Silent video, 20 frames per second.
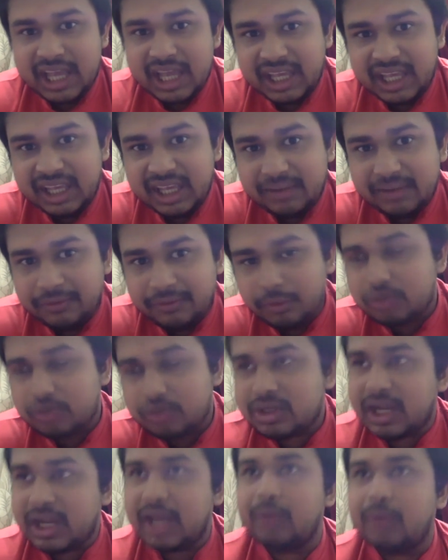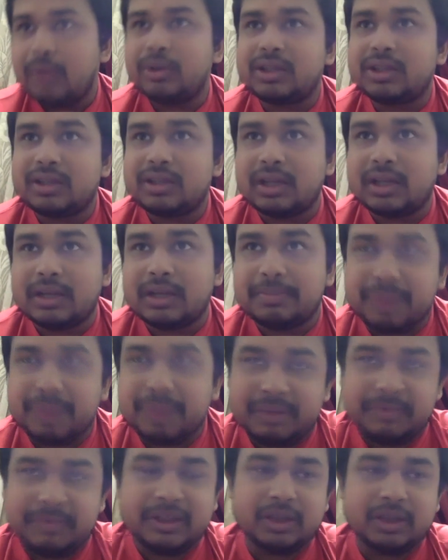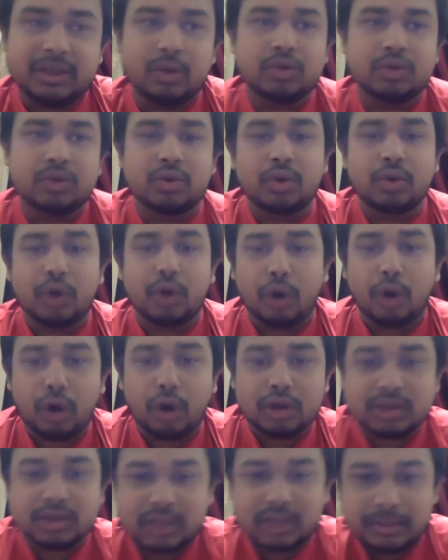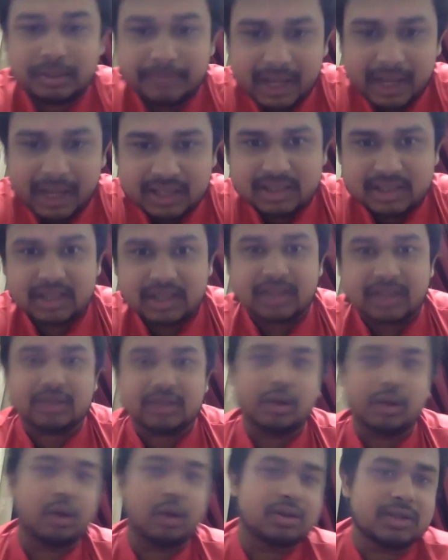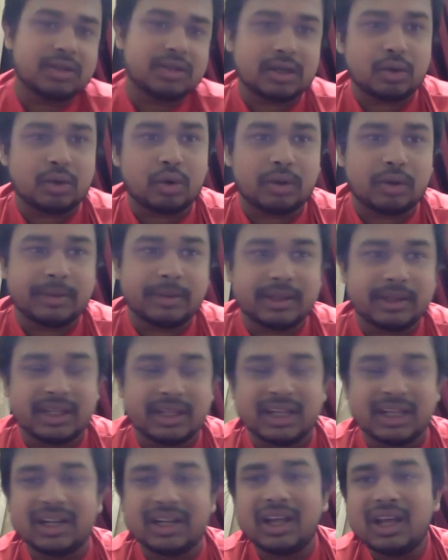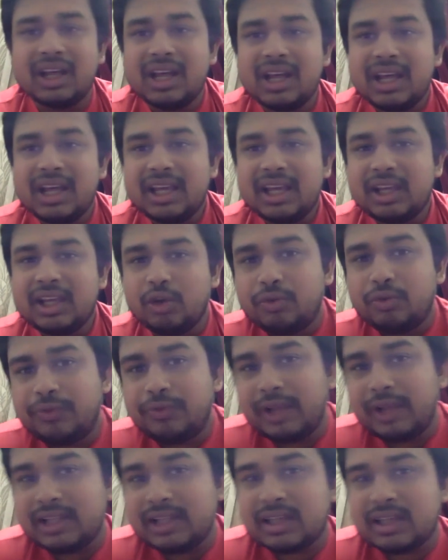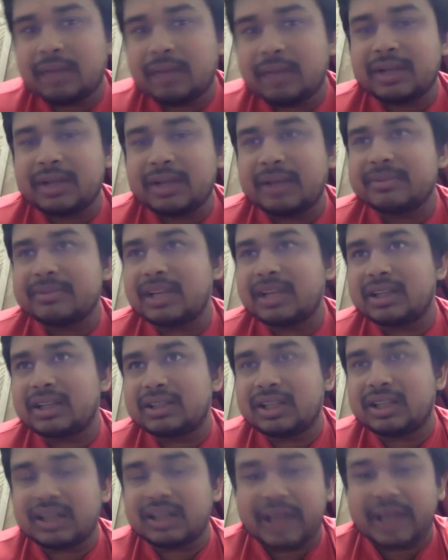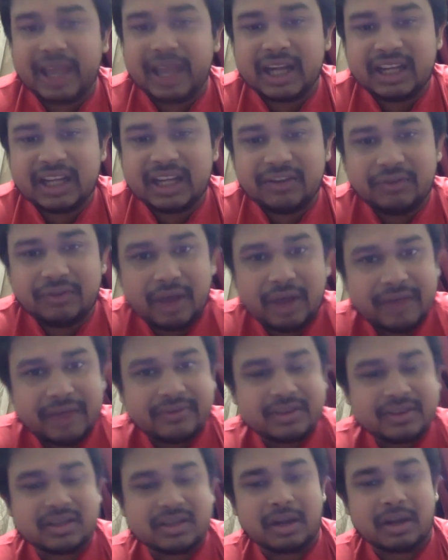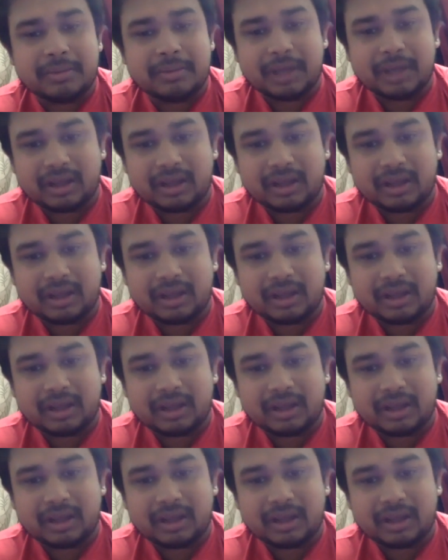If you stay with people, those who lost the matches, lost the tournament, then you feel sometimes that the negative vibe is coming.